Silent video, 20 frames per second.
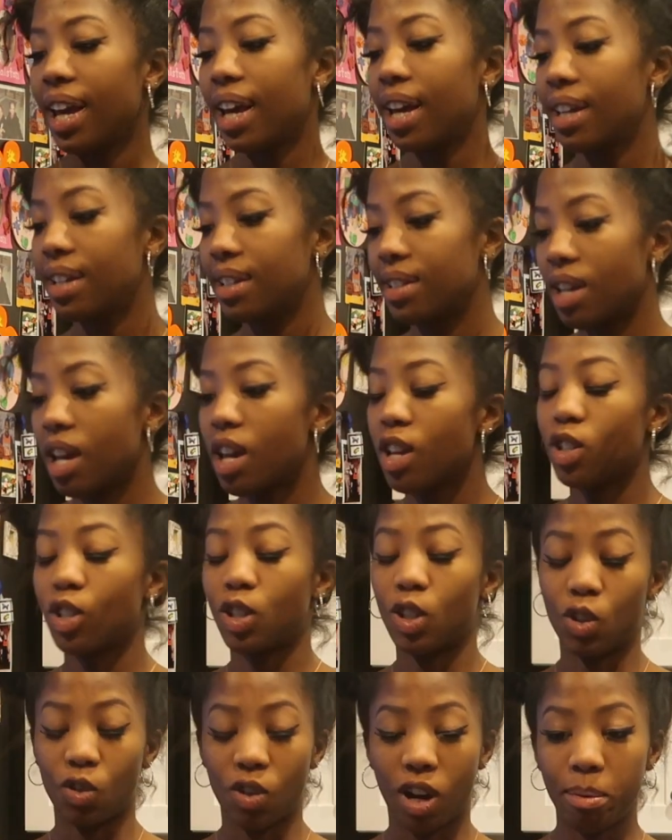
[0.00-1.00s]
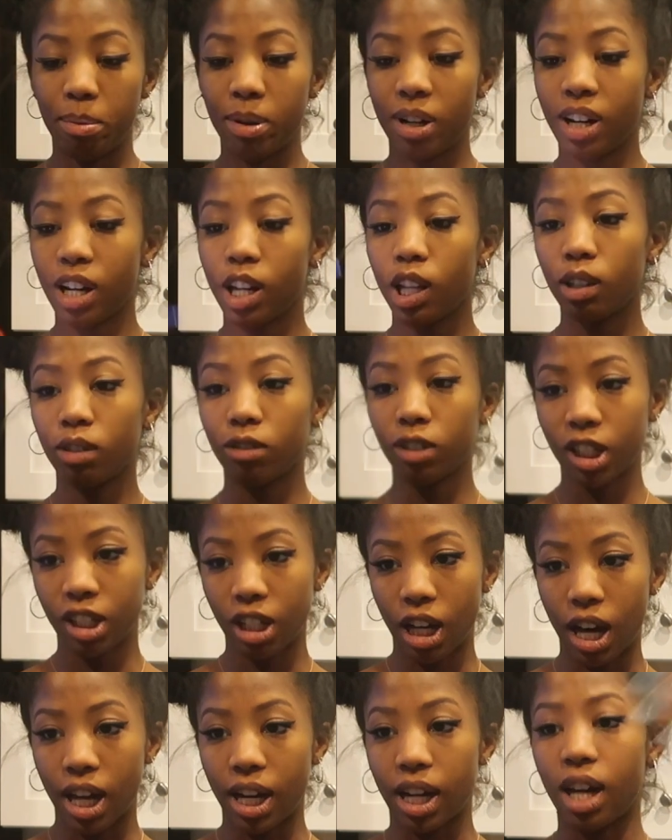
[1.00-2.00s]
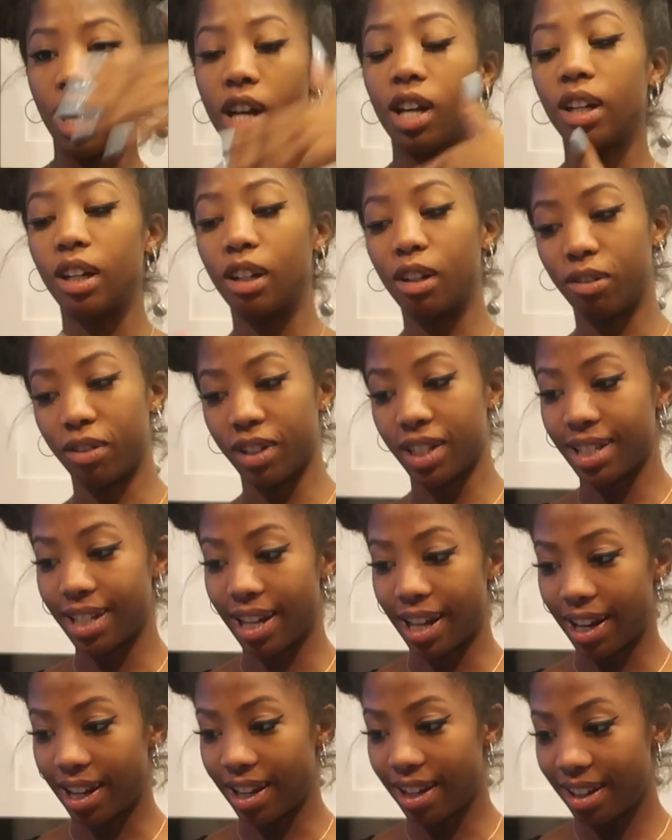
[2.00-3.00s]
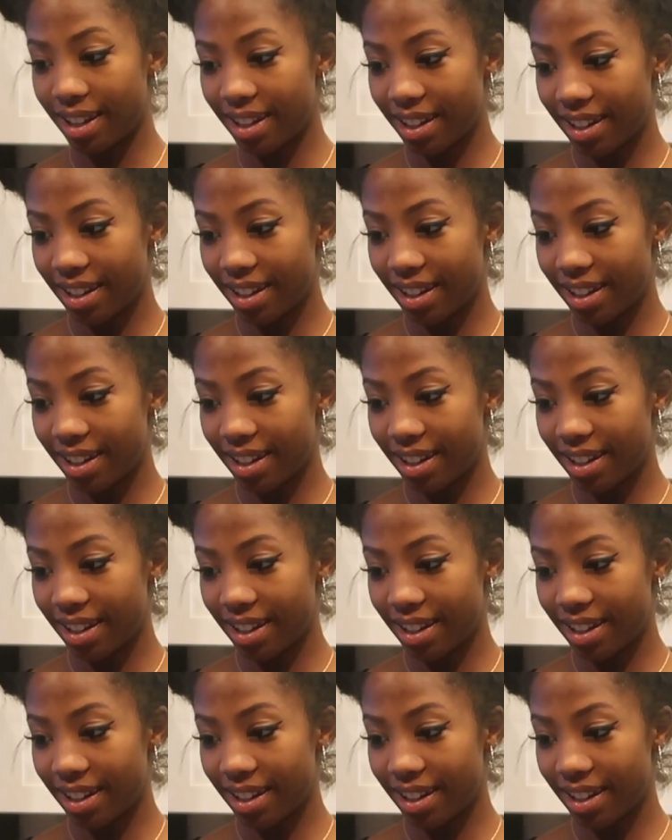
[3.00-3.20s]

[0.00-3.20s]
It is strawberry ricotta crostata.